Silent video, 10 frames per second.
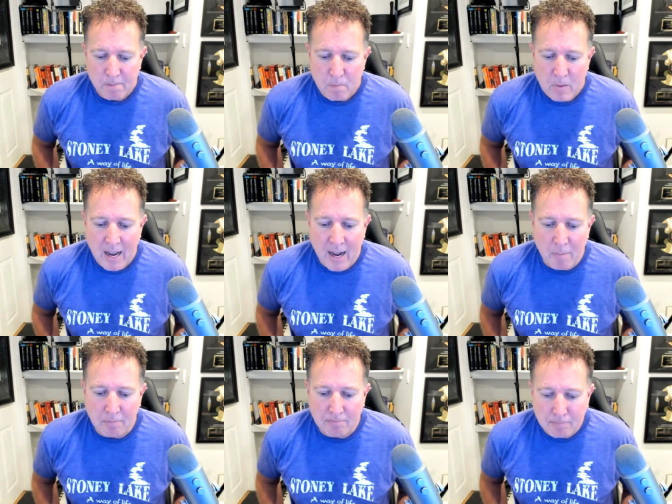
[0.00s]

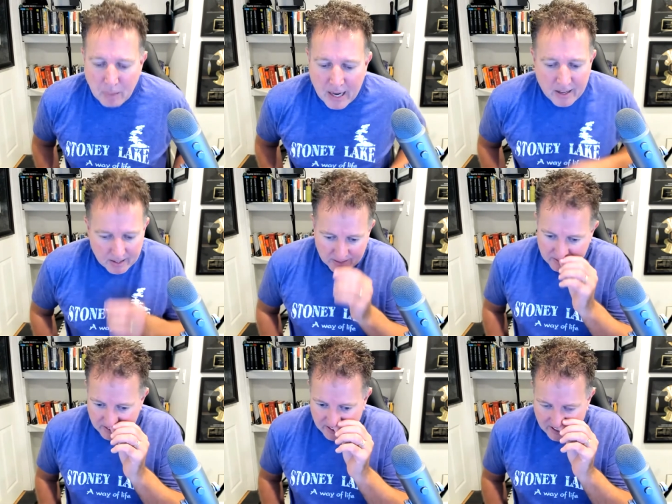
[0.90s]
Um, but
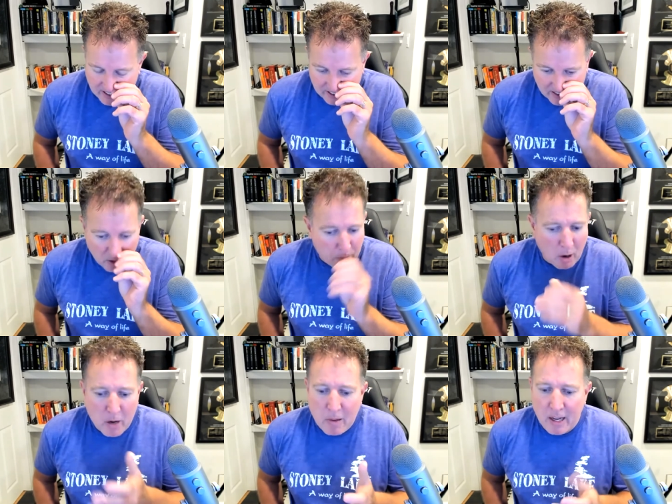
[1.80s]
they're
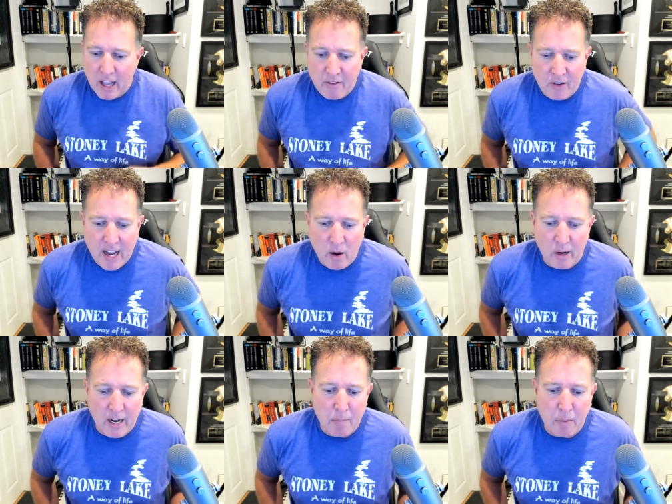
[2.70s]
part of my life now
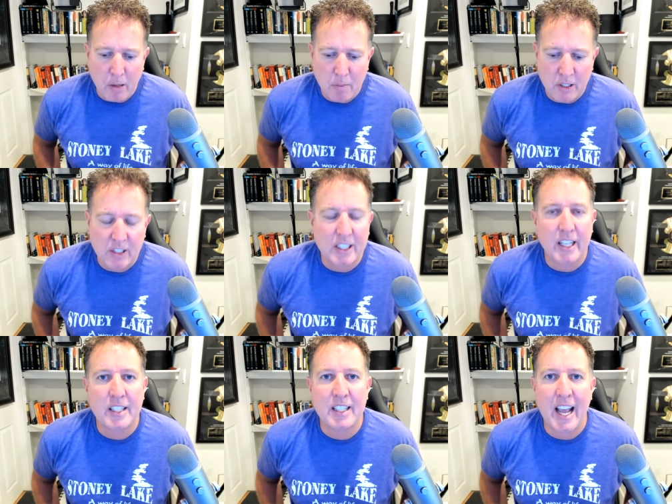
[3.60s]
and I publish
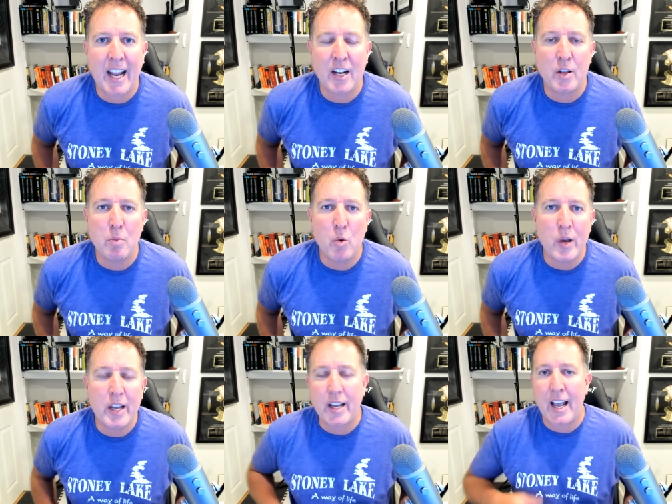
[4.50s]
six to eight of them a
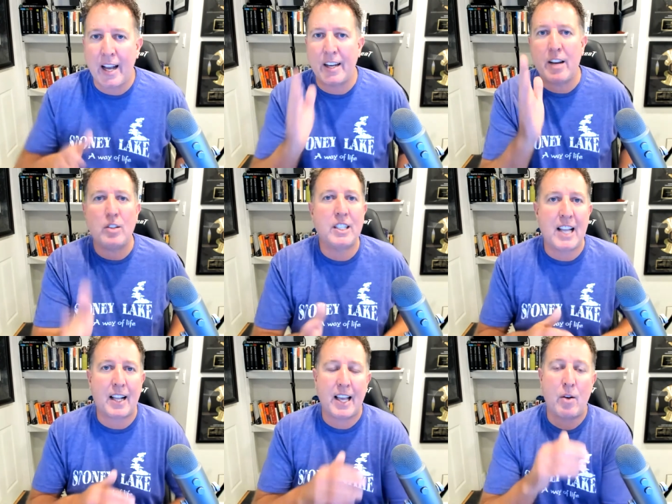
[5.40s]
week. And here's
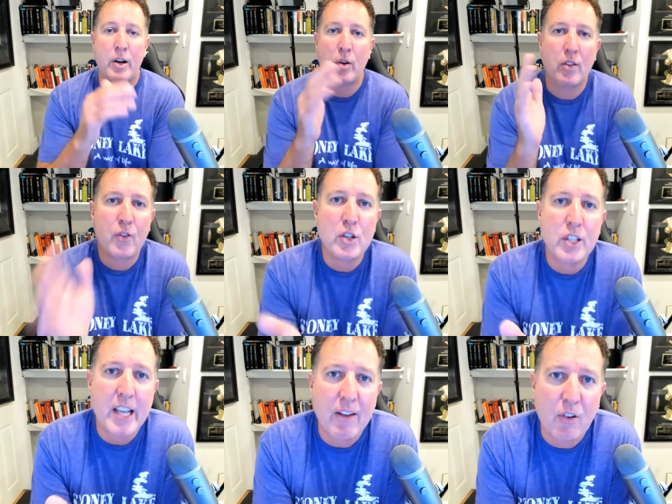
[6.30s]
exactly how I do it. First
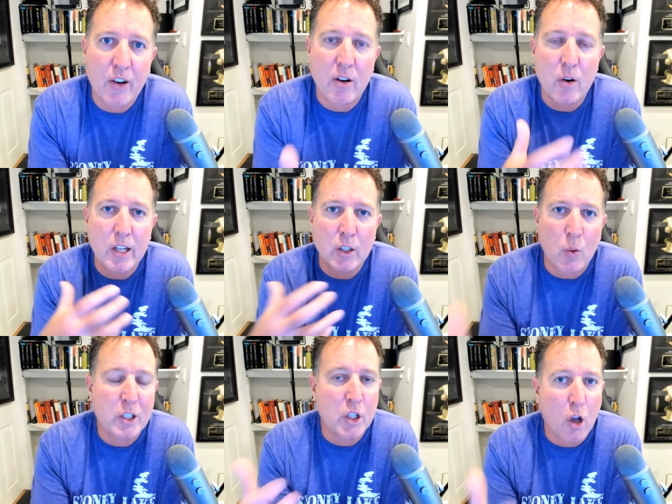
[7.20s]
thing you have to figure out is
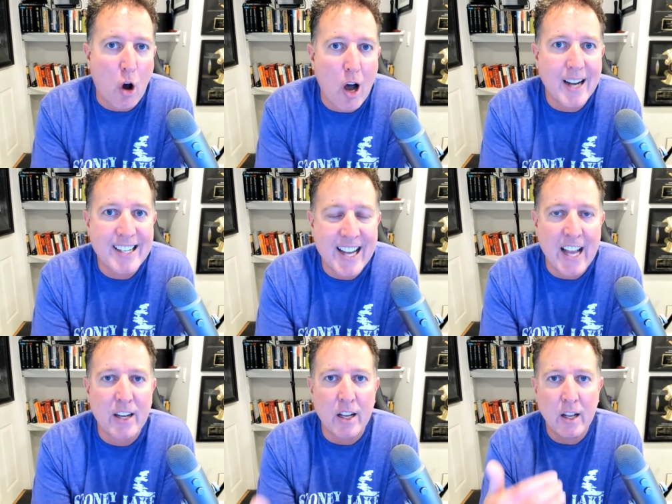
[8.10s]
what's the
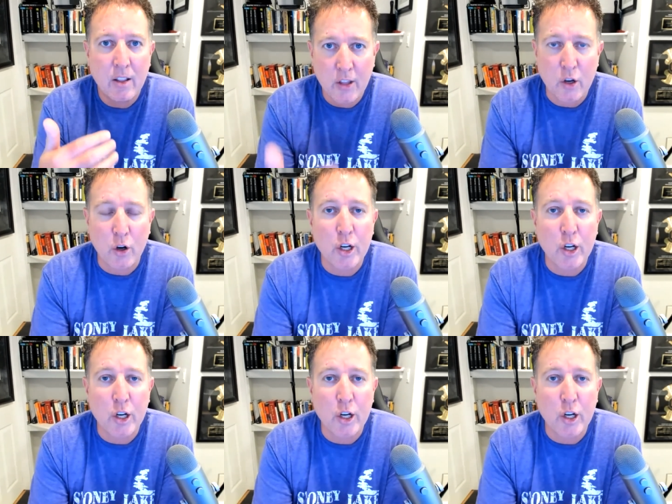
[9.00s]
content that you're going to